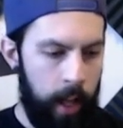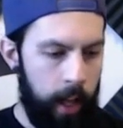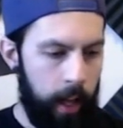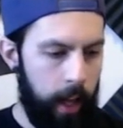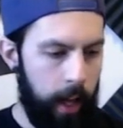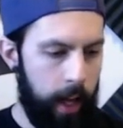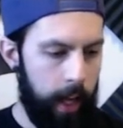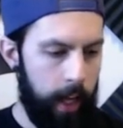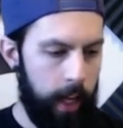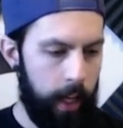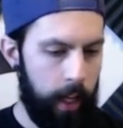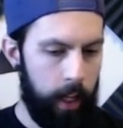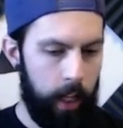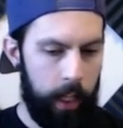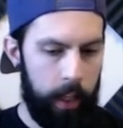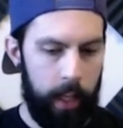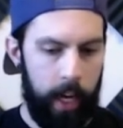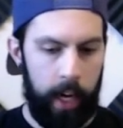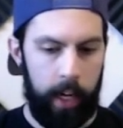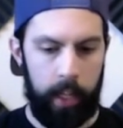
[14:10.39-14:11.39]

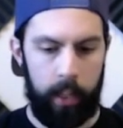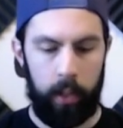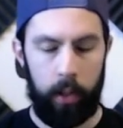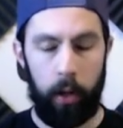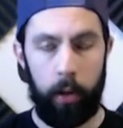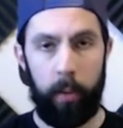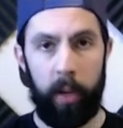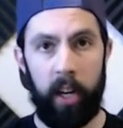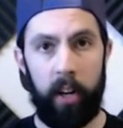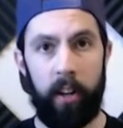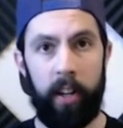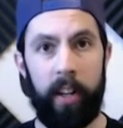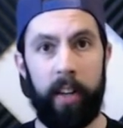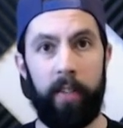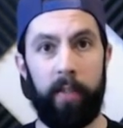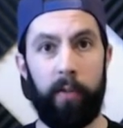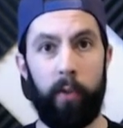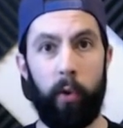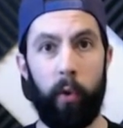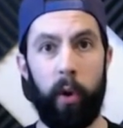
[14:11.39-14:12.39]
That is going to be it
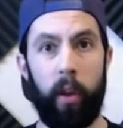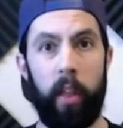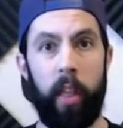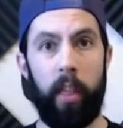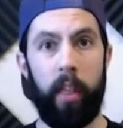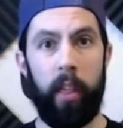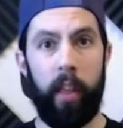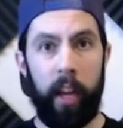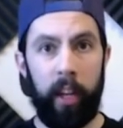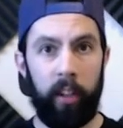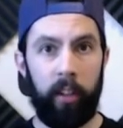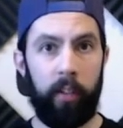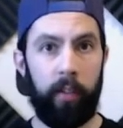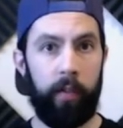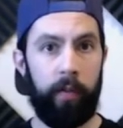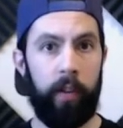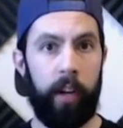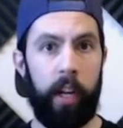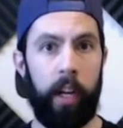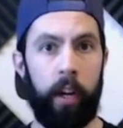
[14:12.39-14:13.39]
for this
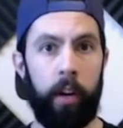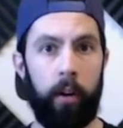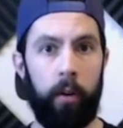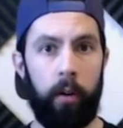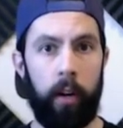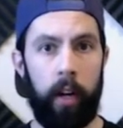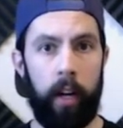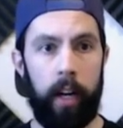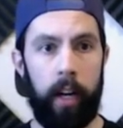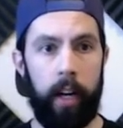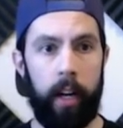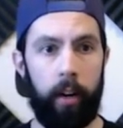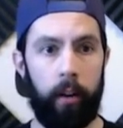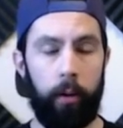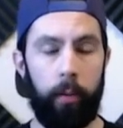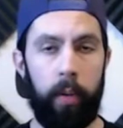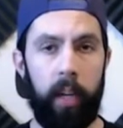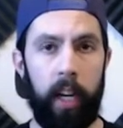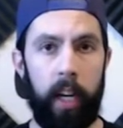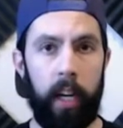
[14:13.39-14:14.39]
video. I
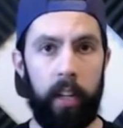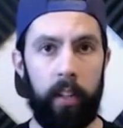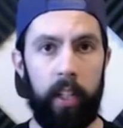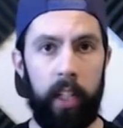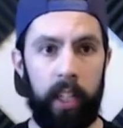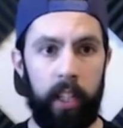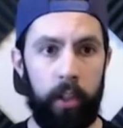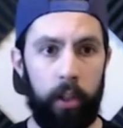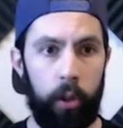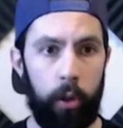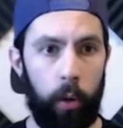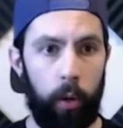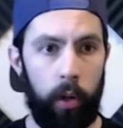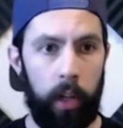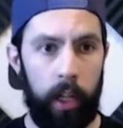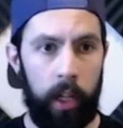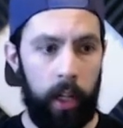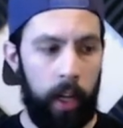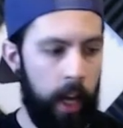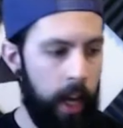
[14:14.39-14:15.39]
hope you guys
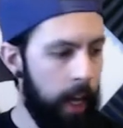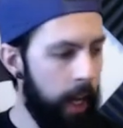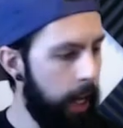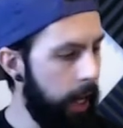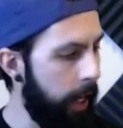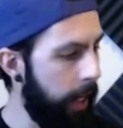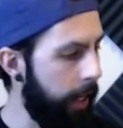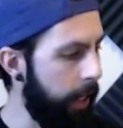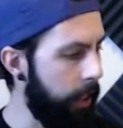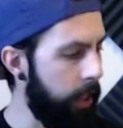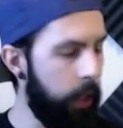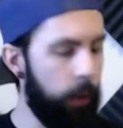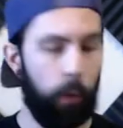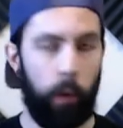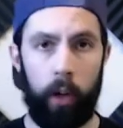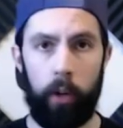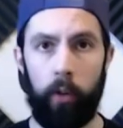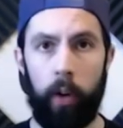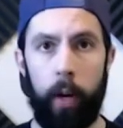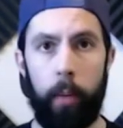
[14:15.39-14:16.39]
enjoyed. I didn't
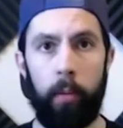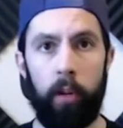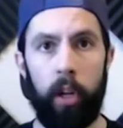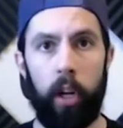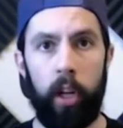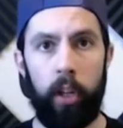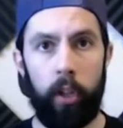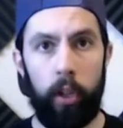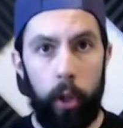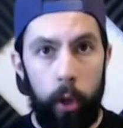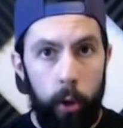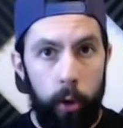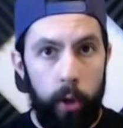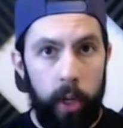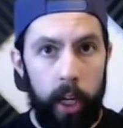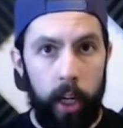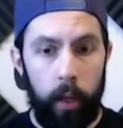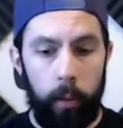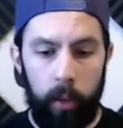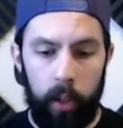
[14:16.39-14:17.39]
want to ramble on too
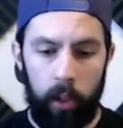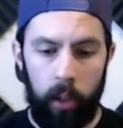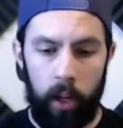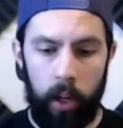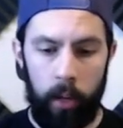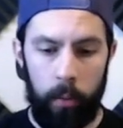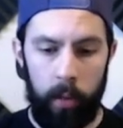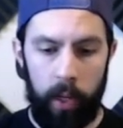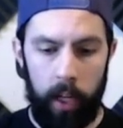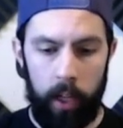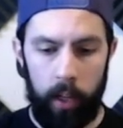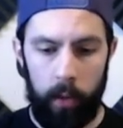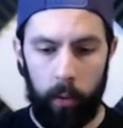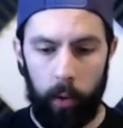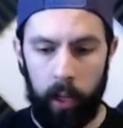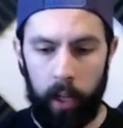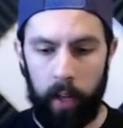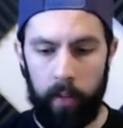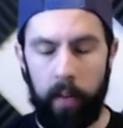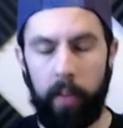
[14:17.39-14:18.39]
terribly long, but I did
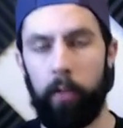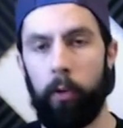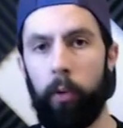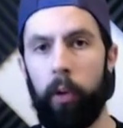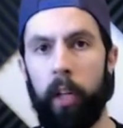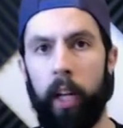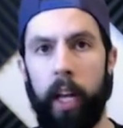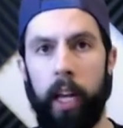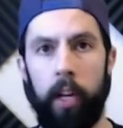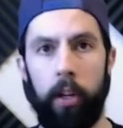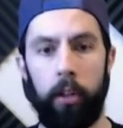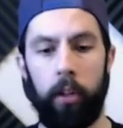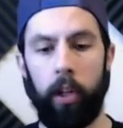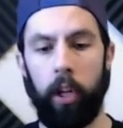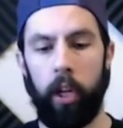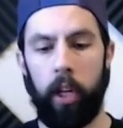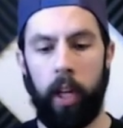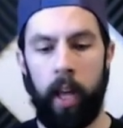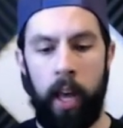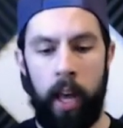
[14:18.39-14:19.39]
want to give everyone a good
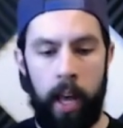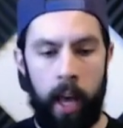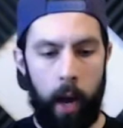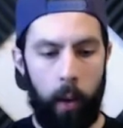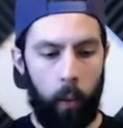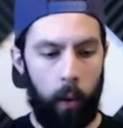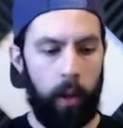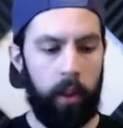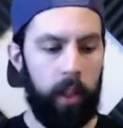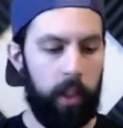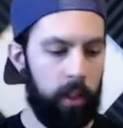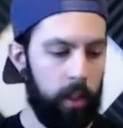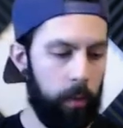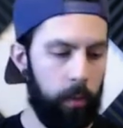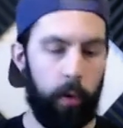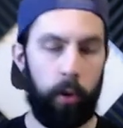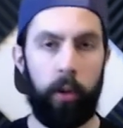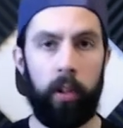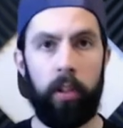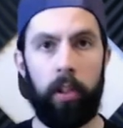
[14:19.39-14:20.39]
look at what these
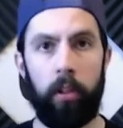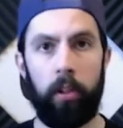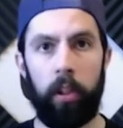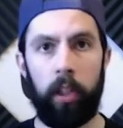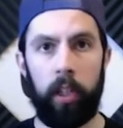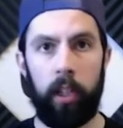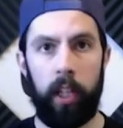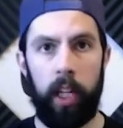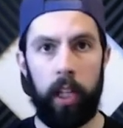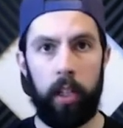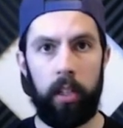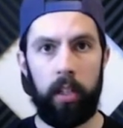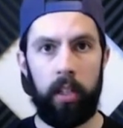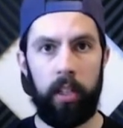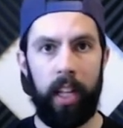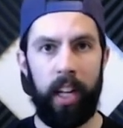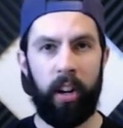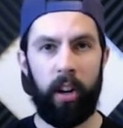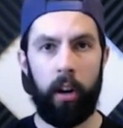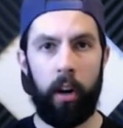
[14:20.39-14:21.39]
components are looking like since
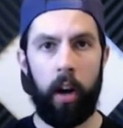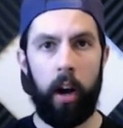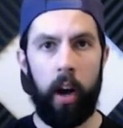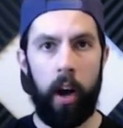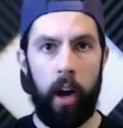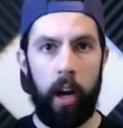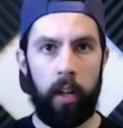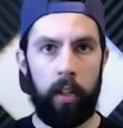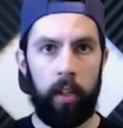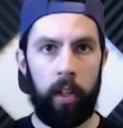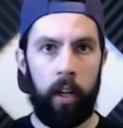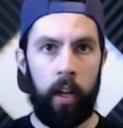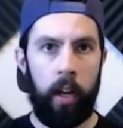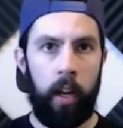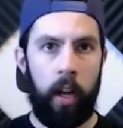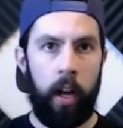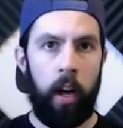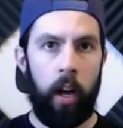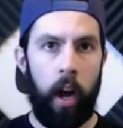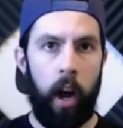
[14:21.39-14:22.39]
they are hot
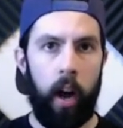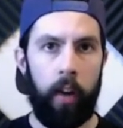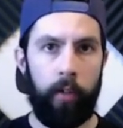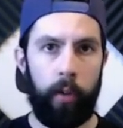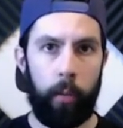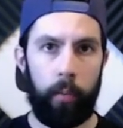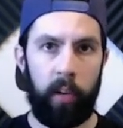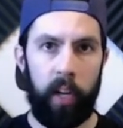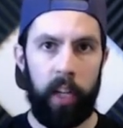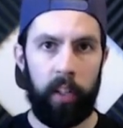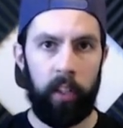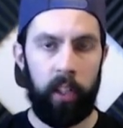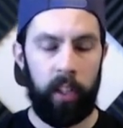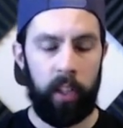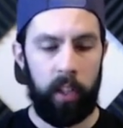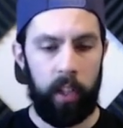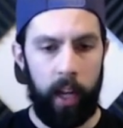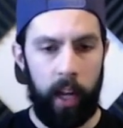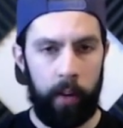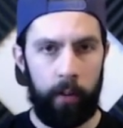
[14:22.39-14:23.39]
off the
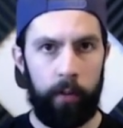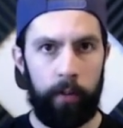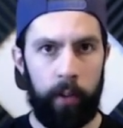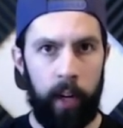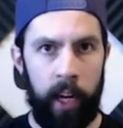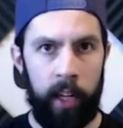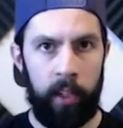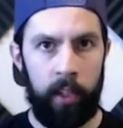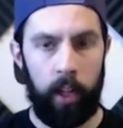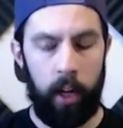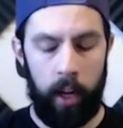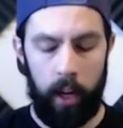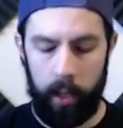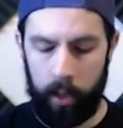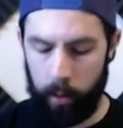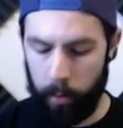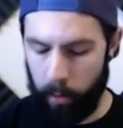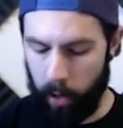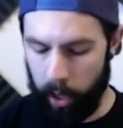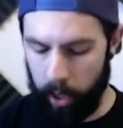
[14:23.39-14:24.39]
presses and fresh on
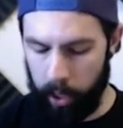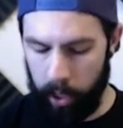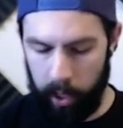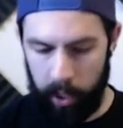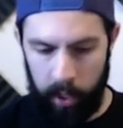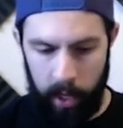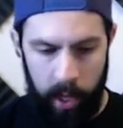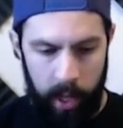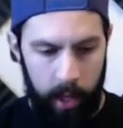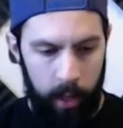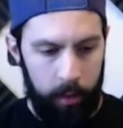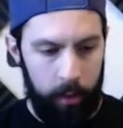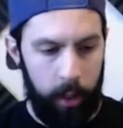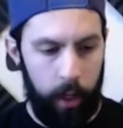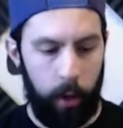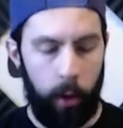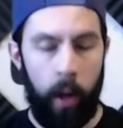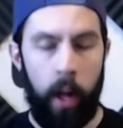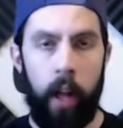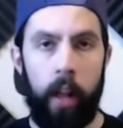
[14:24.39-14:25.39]
the market.
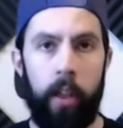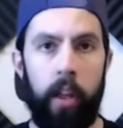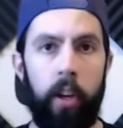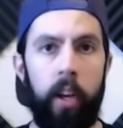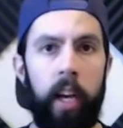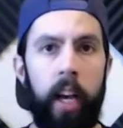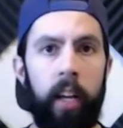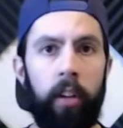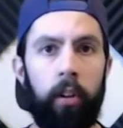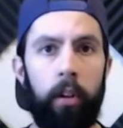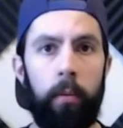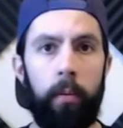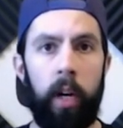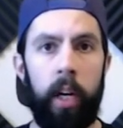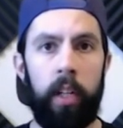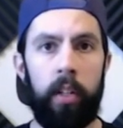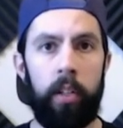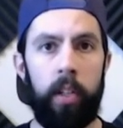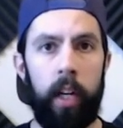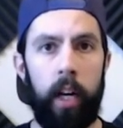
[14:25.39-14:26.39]
So thank you guys so
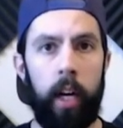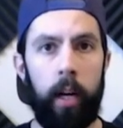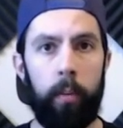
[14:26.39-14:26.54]
much.